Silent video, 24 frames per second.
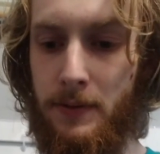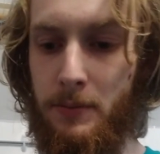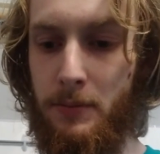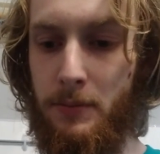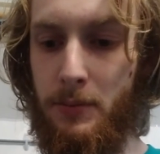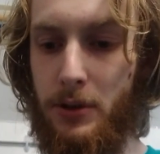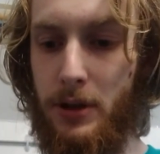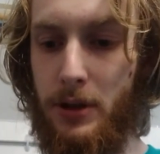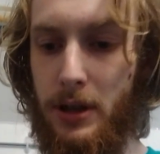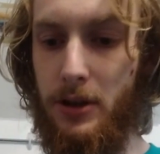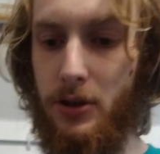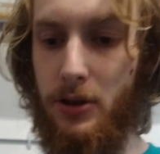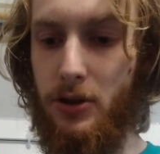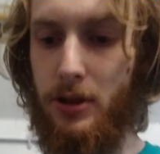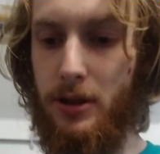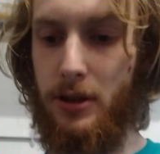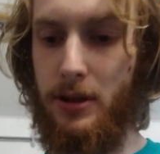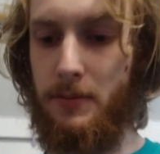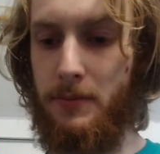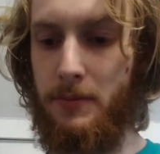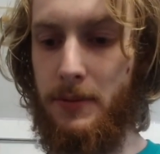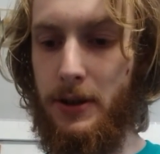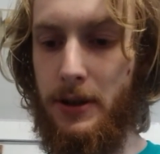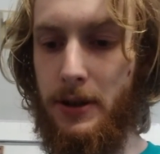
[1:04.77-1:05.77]
putting a
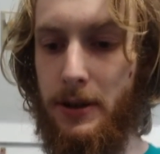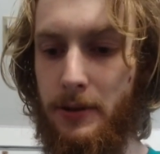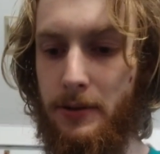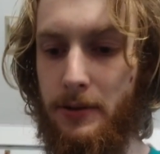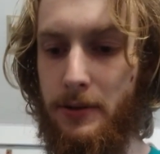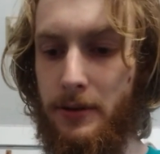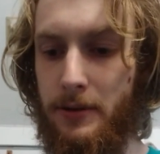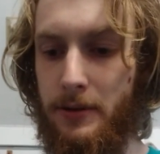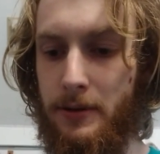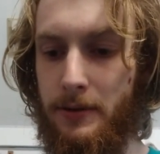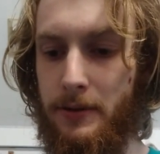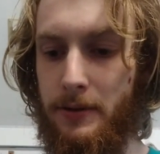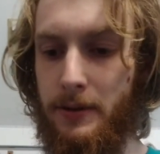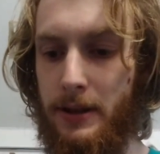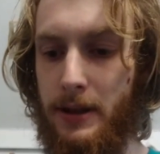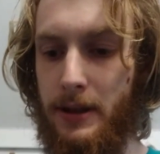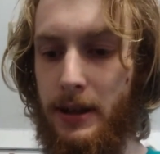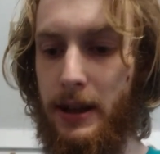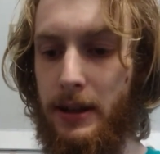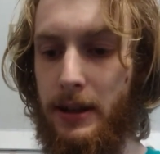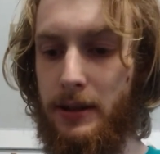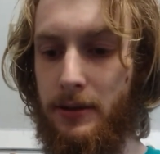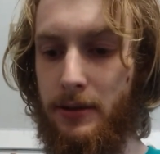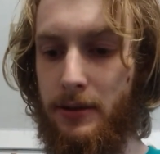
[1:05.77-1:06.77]
shim under the
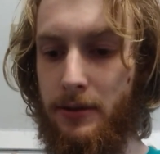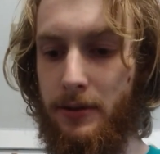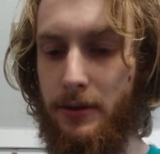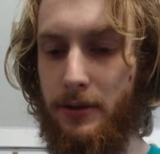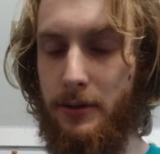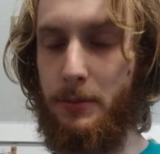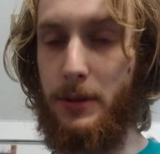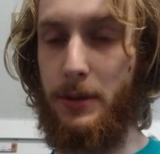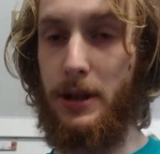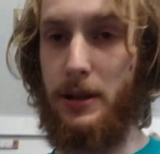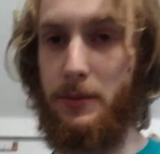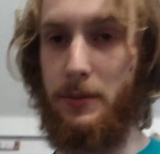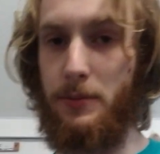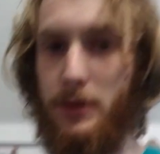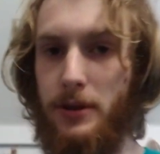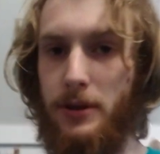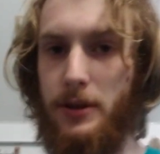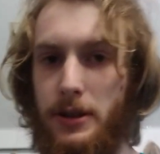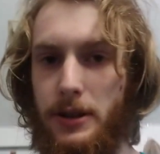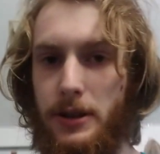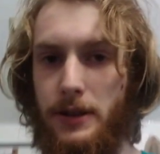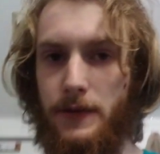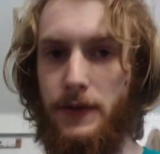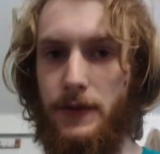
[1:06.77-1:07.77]
nut on my
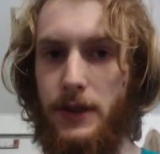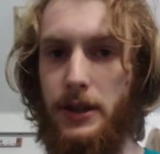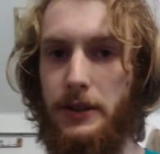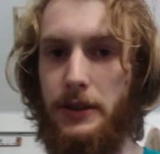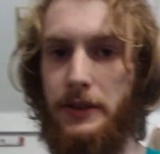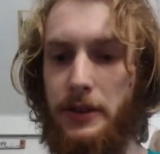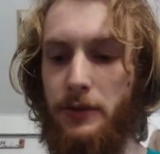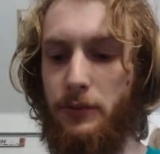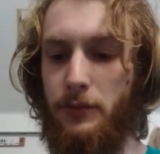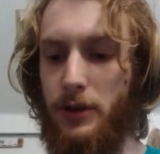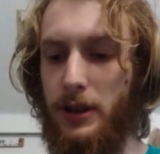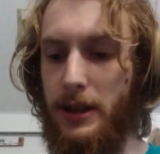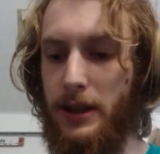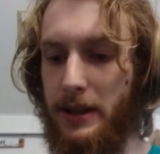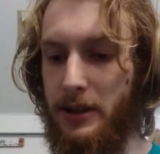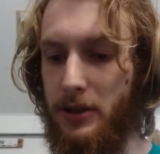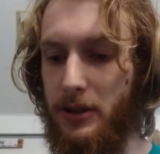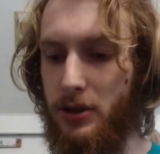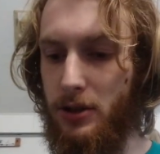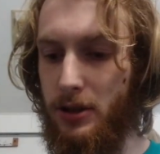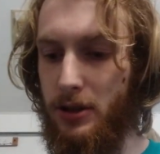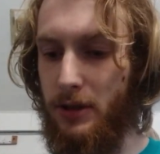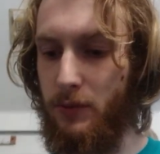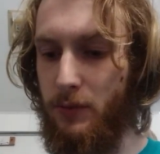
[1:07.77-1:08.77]
project violin will
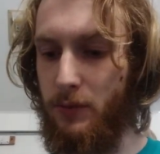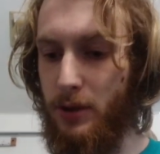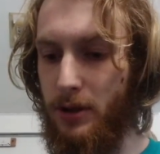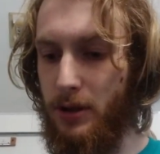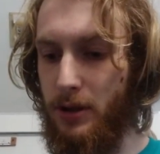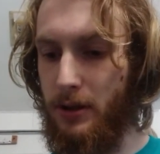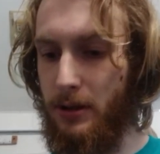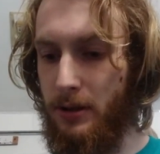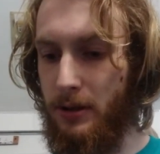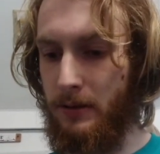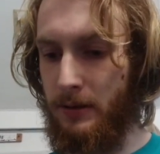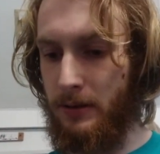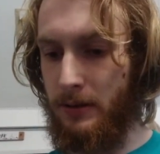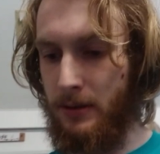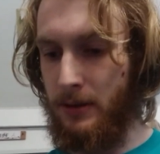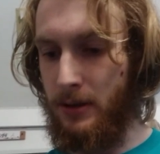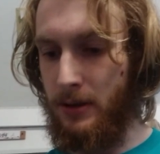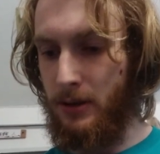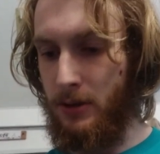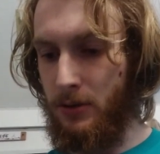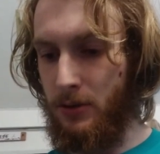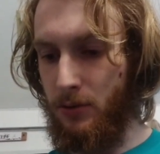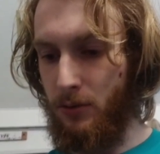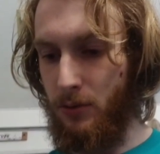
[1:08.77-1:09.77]
actually work
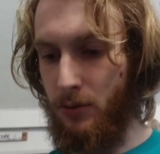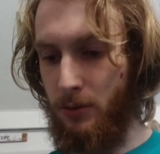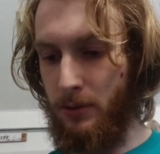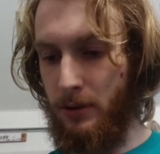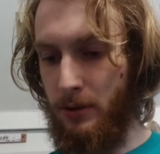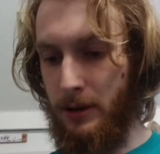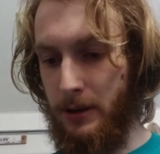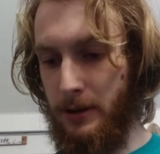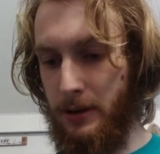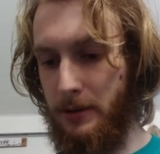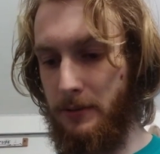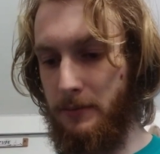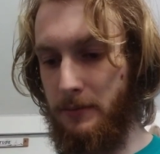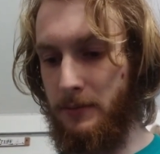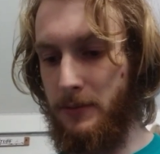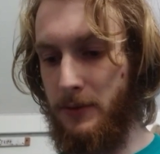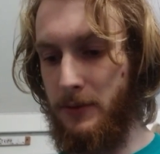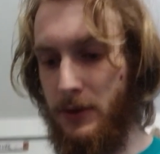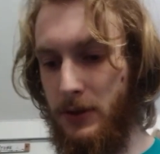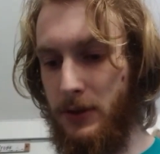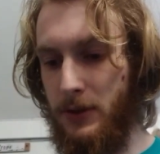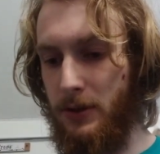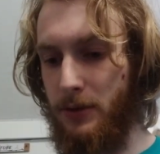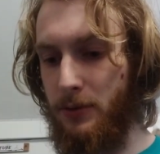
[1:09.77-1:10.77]
or not.
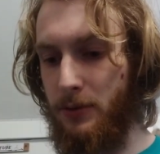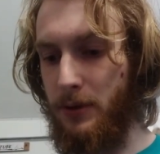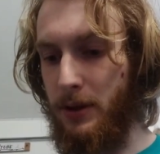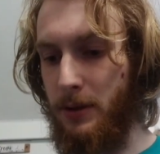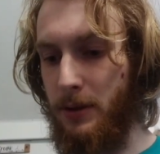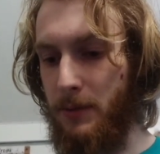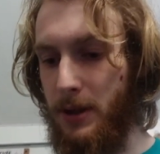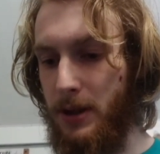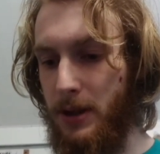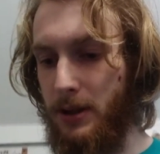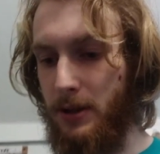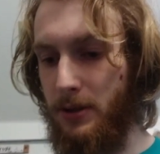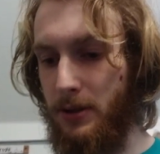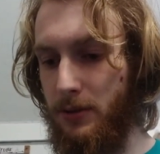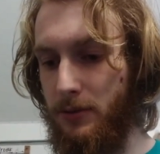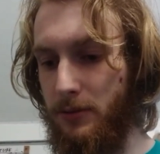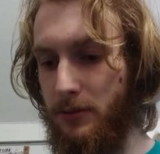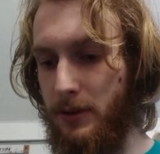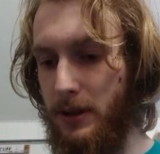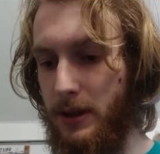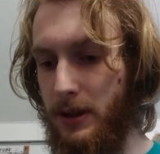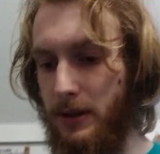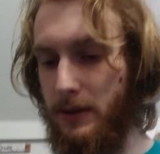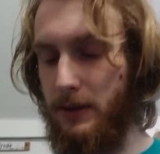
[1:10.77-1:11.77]
So what I'm going to do
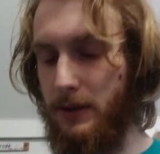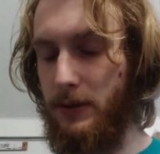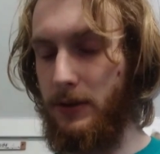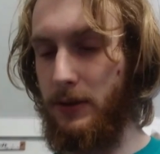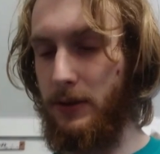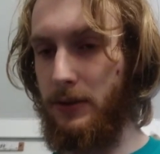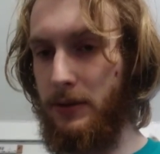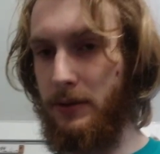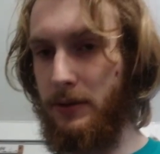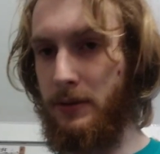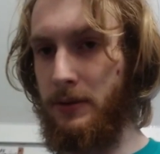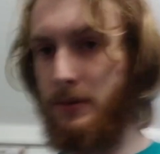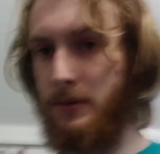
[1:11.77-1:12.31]
is